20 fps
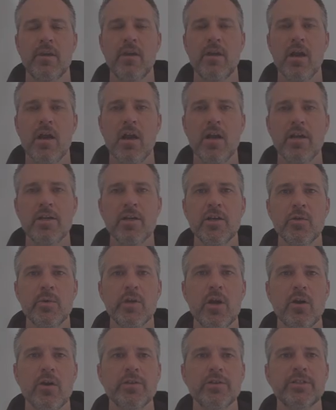All right, here
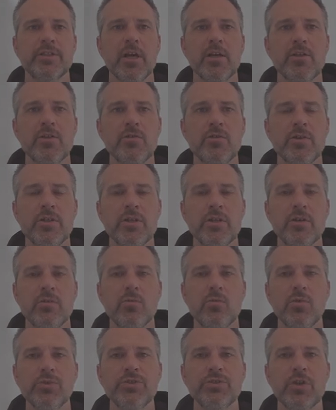we are inside Unity.
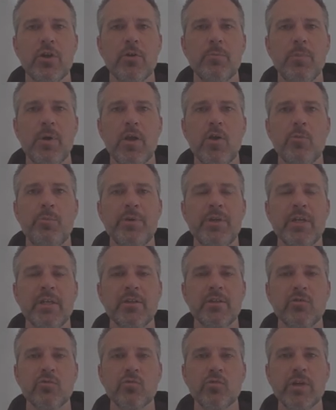We'll start by opening
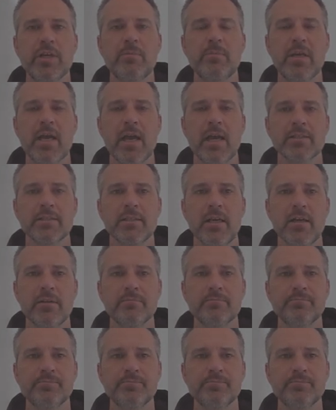the README asset.